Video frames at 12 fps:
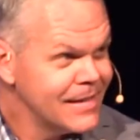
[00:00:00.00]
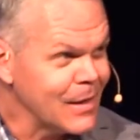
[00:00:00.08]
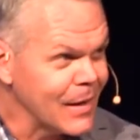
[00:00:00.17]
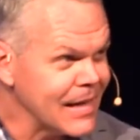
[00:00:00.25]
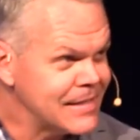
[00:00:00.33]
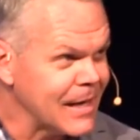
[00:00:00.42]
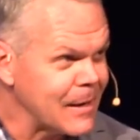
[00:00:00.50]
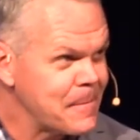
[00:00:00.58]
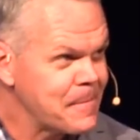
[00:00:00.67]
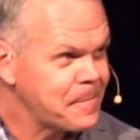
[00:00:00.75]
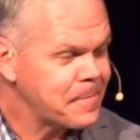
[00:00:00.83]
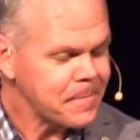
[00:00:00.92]
So listen,
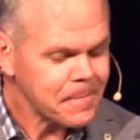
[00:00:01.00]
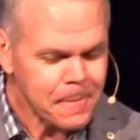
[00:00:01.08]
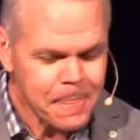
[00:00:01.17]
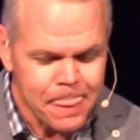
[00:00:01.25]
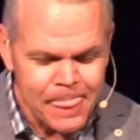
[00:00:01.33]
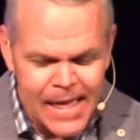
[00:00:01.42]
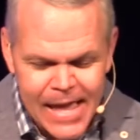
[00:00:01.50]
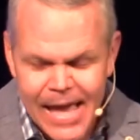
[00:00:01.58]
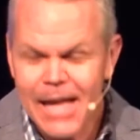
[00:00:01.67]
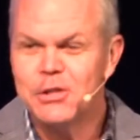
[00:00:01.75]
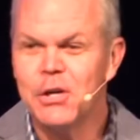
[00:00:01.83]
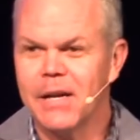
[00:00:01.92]

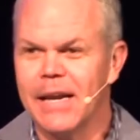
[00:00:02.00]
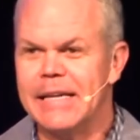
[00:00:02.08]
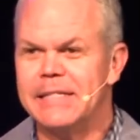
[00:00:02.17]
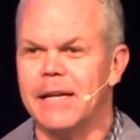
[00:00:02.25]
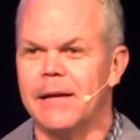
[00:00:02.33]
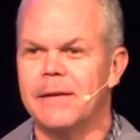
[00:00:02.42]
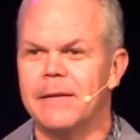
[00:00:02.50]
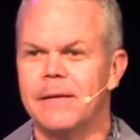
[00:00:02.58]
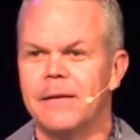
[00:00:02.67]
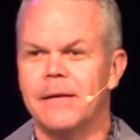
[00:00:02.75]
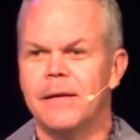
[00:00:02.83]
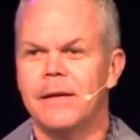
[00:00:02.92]
it took Lisa,
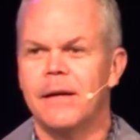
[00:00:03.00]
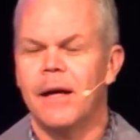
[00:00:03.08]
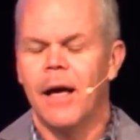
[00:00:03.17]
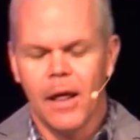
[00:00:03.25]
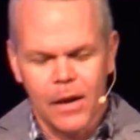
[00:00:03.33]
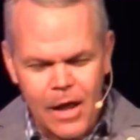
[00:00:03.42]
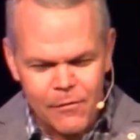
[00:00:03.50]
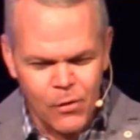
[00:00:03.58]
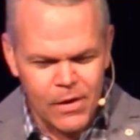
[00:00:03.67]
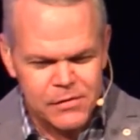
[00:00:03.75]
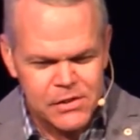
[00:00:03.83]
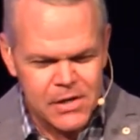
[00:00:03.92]
a
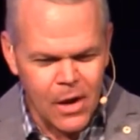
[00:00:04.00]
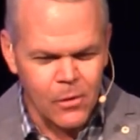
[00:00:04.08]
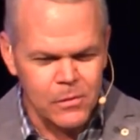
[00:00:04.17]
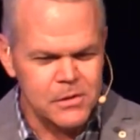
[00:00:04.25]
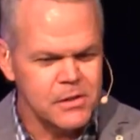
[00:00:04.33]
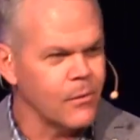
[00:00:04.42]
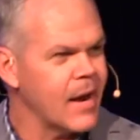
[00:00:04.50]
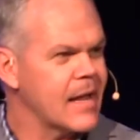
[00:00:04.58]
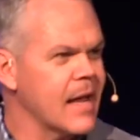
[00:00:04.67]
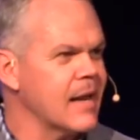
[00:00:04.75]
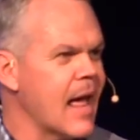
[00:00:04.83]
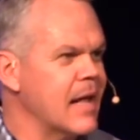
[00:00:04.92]
lover of stones, to
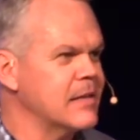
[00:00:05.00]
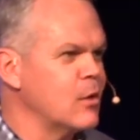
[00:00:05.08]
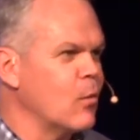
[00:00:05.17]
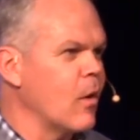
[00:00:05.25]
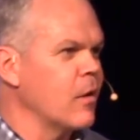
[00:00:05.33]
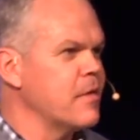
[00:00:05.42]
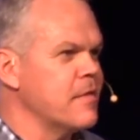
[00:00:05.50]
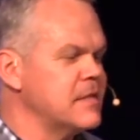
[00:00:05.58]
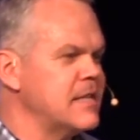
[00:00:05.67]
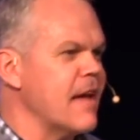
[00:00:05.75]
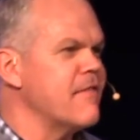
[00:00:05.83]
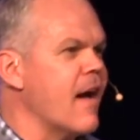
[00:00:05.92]
recognize the worth of
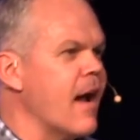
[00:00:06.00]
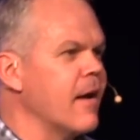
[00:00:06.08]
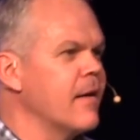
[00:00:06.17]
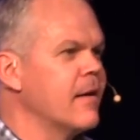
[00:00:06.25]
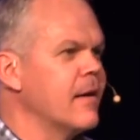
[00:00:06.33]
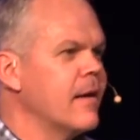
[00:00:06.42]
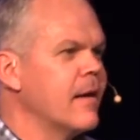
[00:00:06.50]
the sapphire.